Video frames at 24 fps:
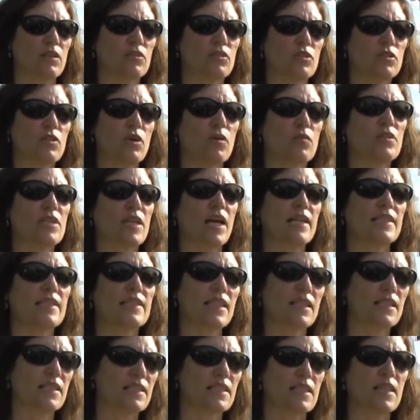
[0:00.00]
to know the
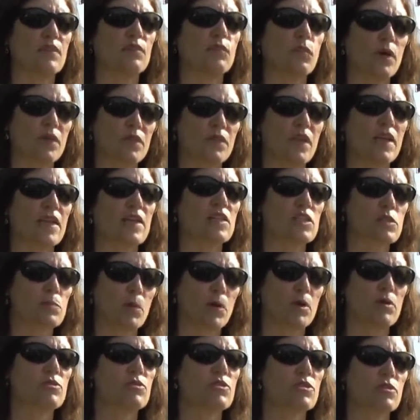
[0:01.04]
identity of what they
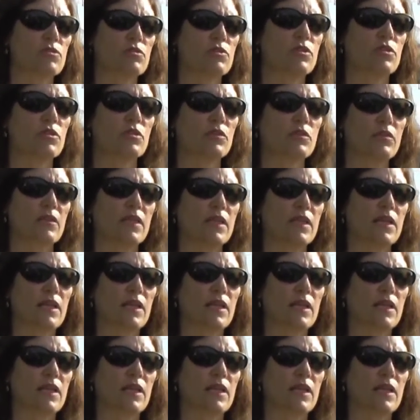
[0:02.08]
exposed you to.